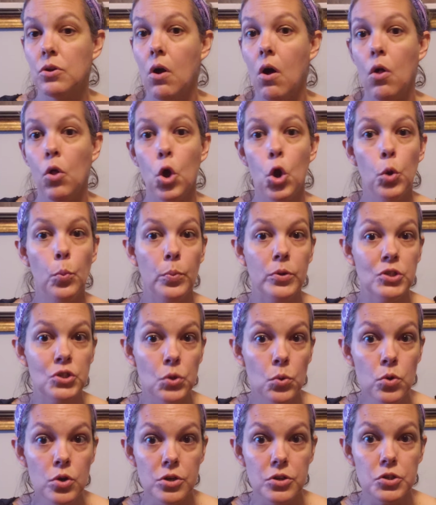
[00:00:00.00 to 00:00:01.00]
are all open
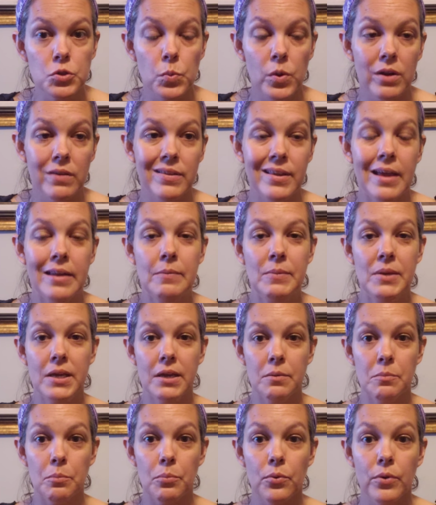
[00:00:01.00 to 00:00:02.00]
doors where the enemy
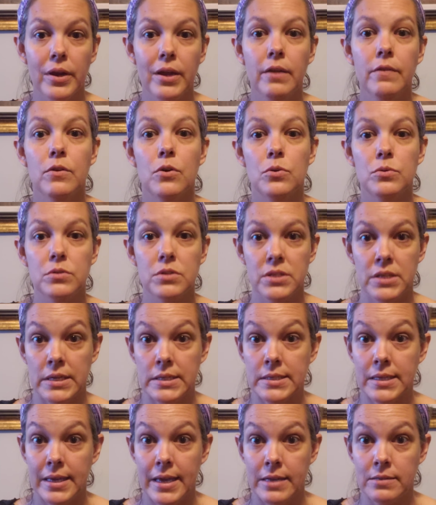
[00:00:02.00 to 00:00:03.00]
can bring those
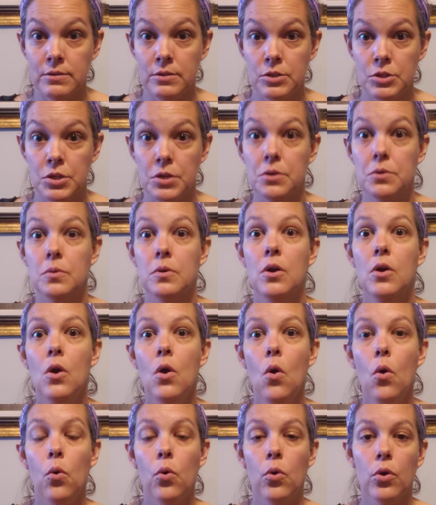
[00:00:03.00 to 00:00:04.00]
things against you
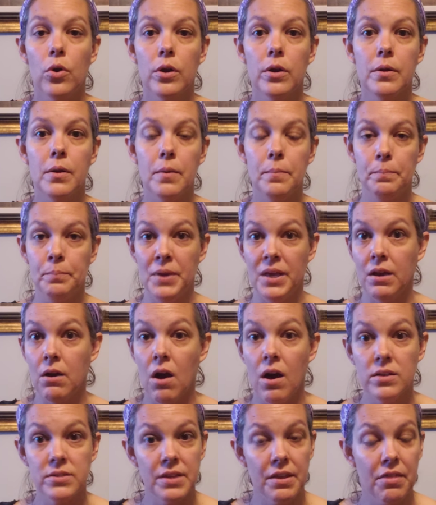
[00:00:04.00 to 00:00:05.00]
or be
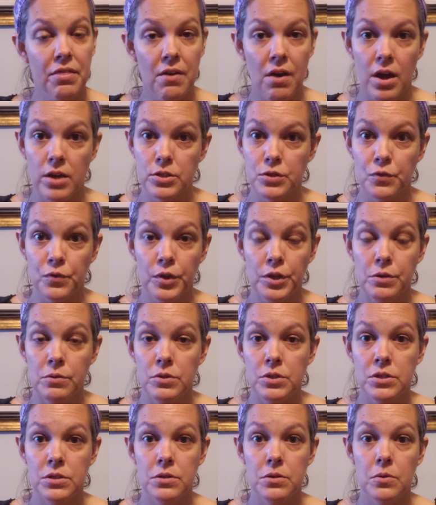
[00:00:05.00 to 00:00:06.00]
causing thoughts for you
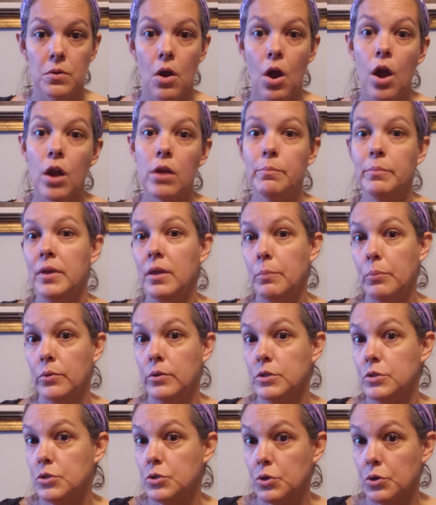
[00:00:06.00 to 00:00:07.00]
to harm people
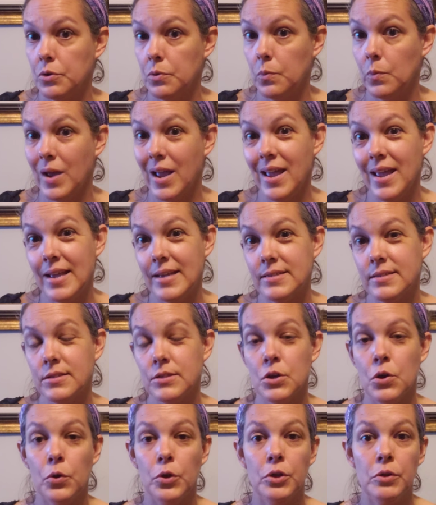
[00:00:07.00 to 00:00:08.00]
in certain ways.
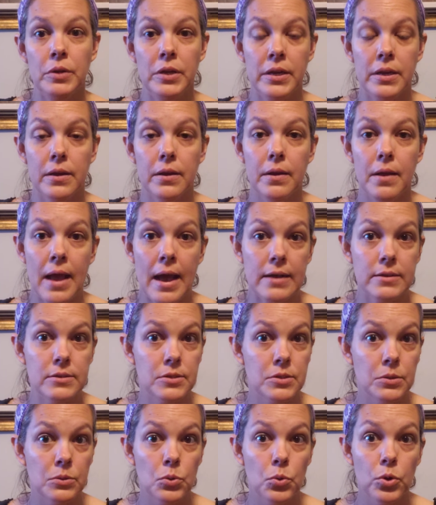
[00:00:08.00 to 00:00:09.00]
So you need to ask
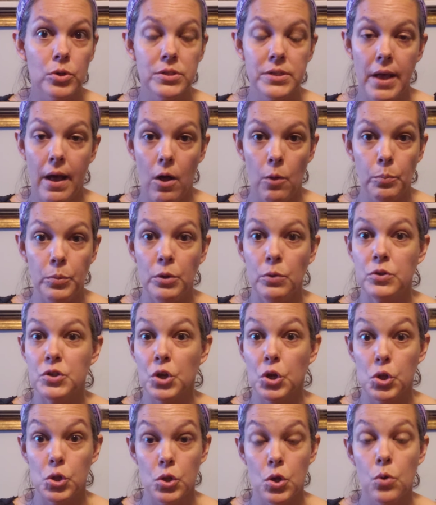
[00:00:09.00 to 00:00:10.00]
the Lord to help you to
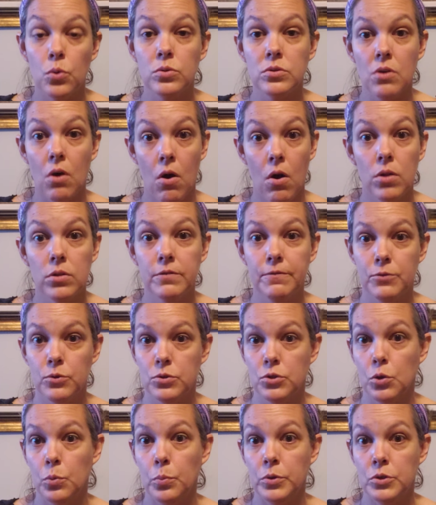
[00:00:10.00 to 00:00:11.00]
close all of
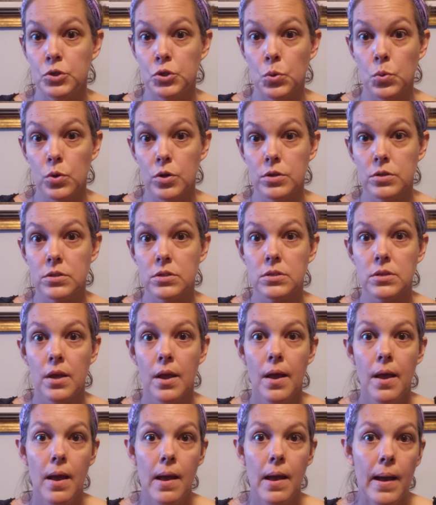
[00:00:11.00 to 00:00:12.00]
those open doors.
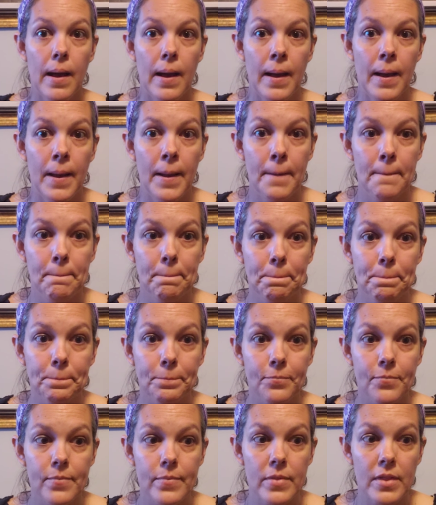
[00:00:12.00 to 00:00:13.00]
Um,
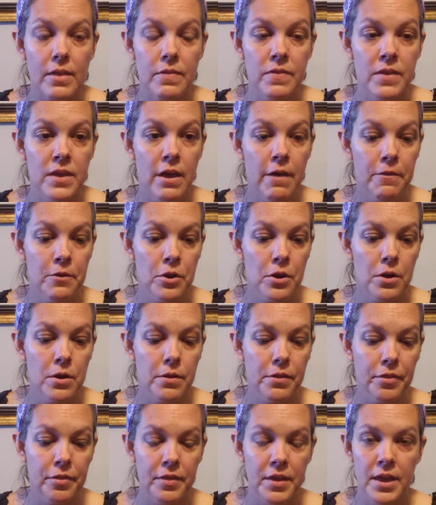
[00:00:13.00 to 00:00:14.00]
the other
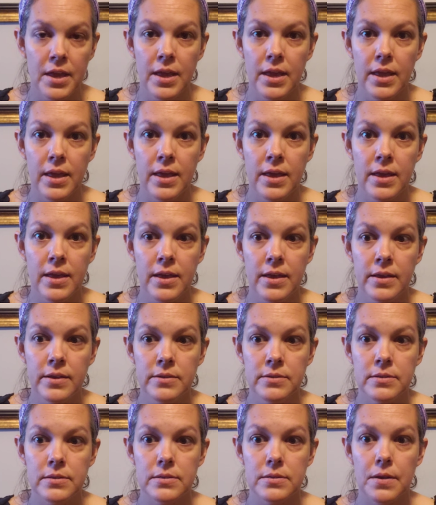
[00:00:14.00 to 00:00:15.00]
thing
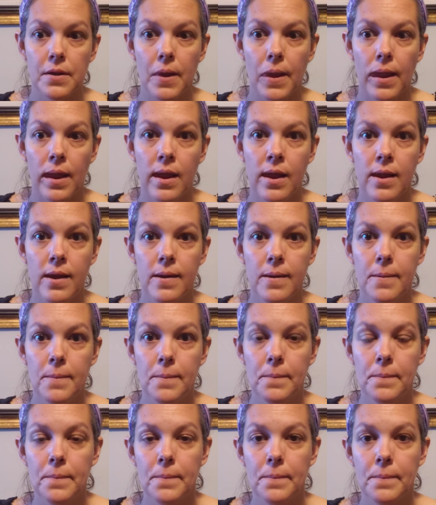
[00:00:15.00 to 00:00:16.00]
is,
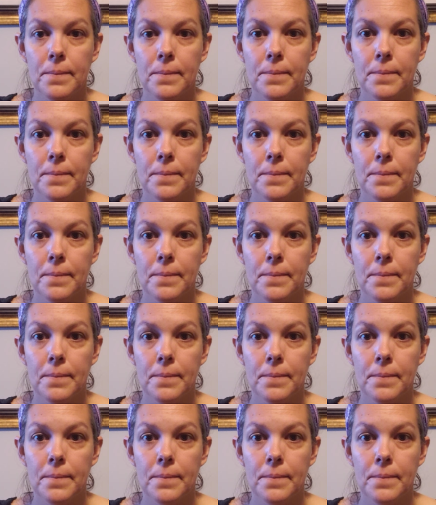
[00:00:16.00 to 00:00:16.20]
um,